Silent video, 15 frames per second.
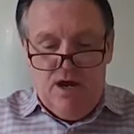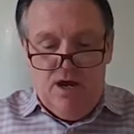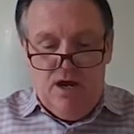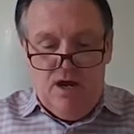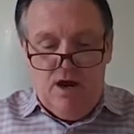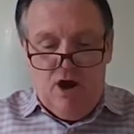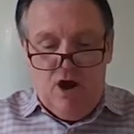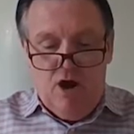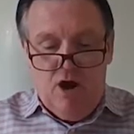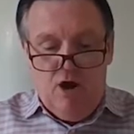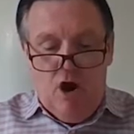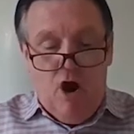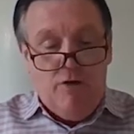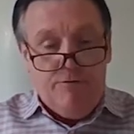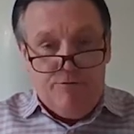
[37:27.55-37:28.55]

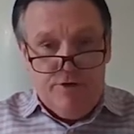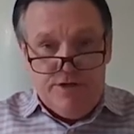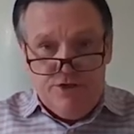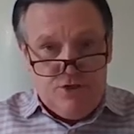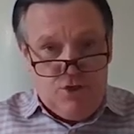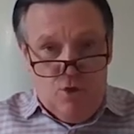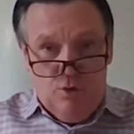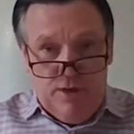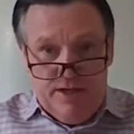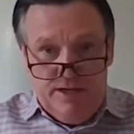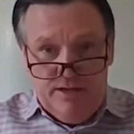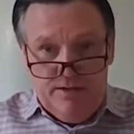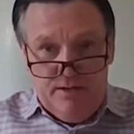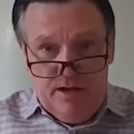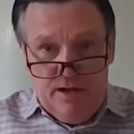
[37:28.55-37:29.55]
are offering this
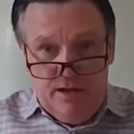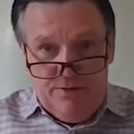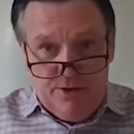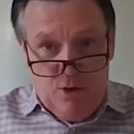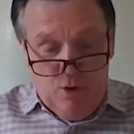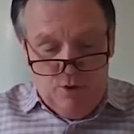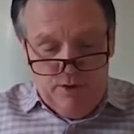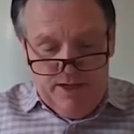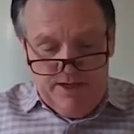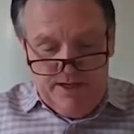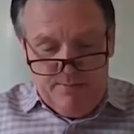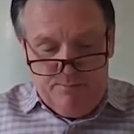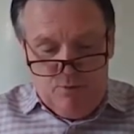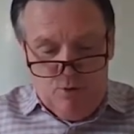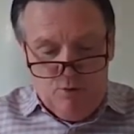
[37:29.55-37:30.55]
the
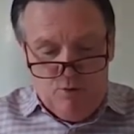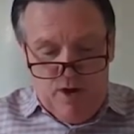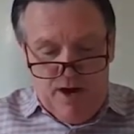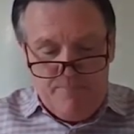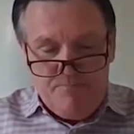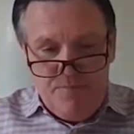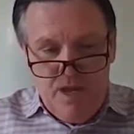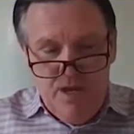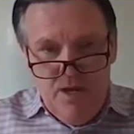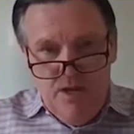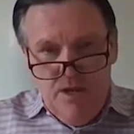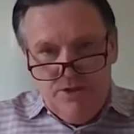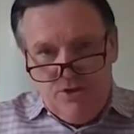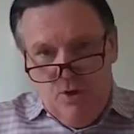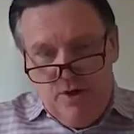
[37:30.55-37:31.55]
co-lending program.
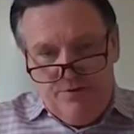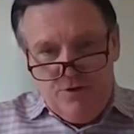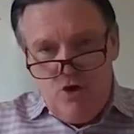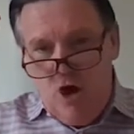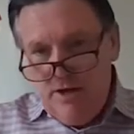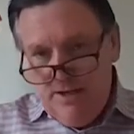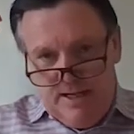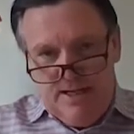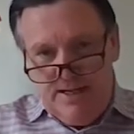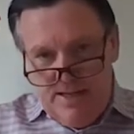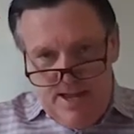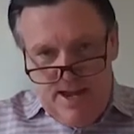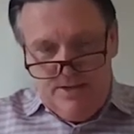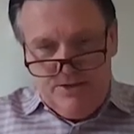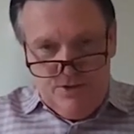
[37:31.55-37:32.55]
So if you're not getting
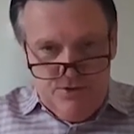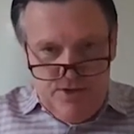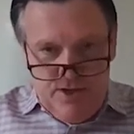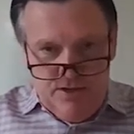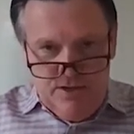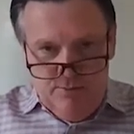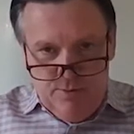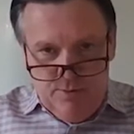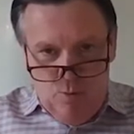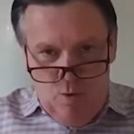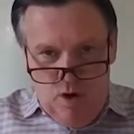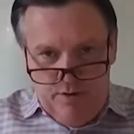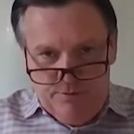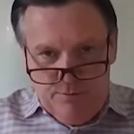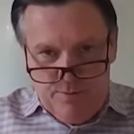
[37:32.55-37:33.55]
the answer that you would
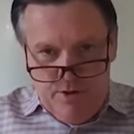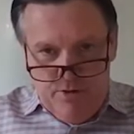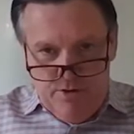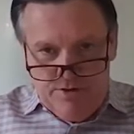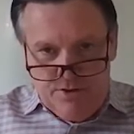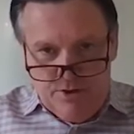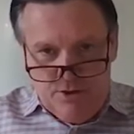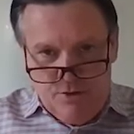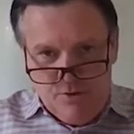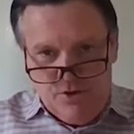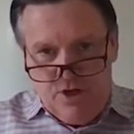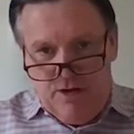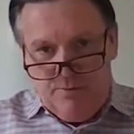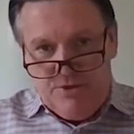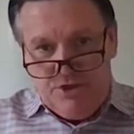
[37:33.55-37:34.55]
want from your
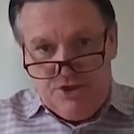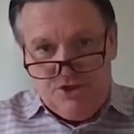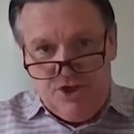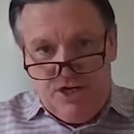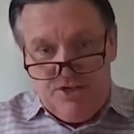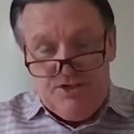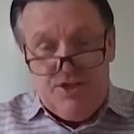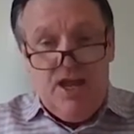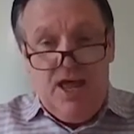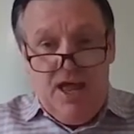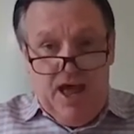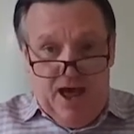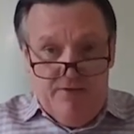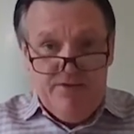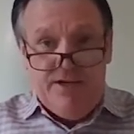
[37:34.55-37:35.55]
institution, I would suggest
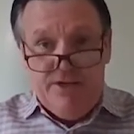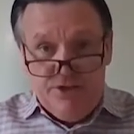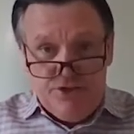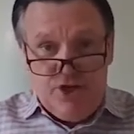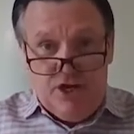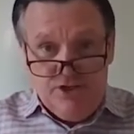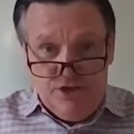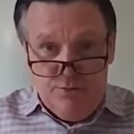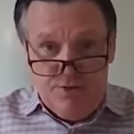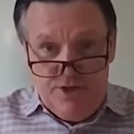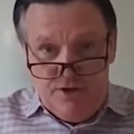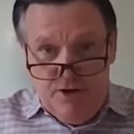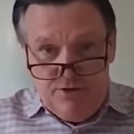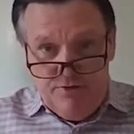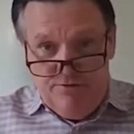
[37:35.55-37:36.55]
having a discussion
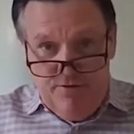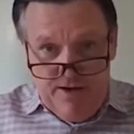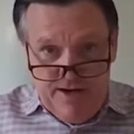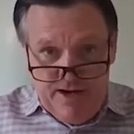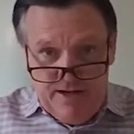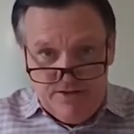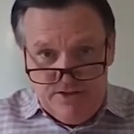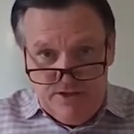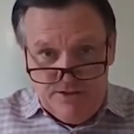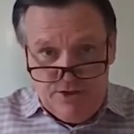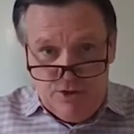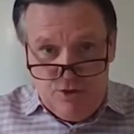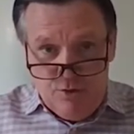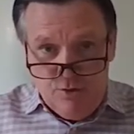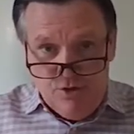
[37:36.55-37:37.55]
with another financial
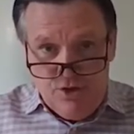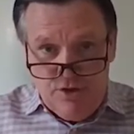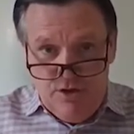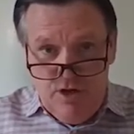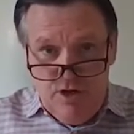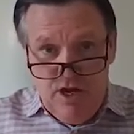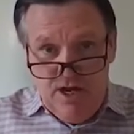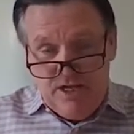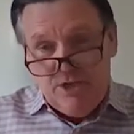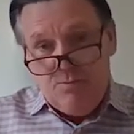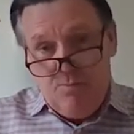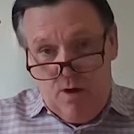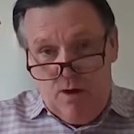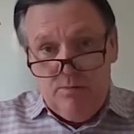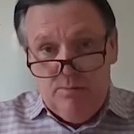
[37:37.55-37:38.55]
institution
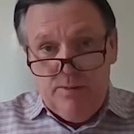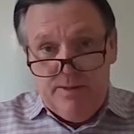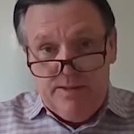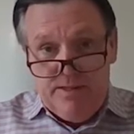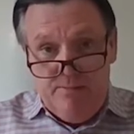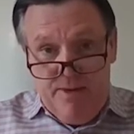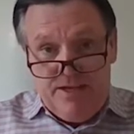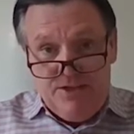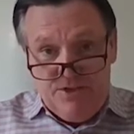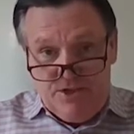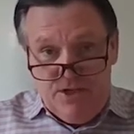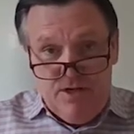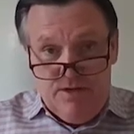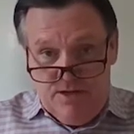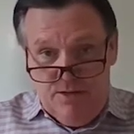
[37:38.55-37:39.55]
is probably the best
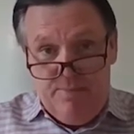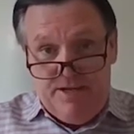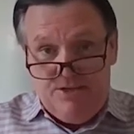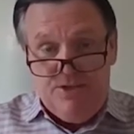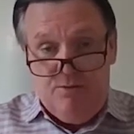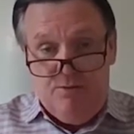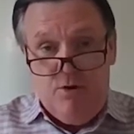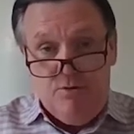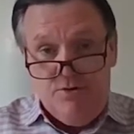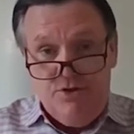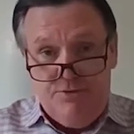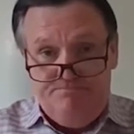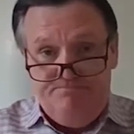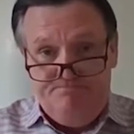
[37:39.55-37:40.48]
approach.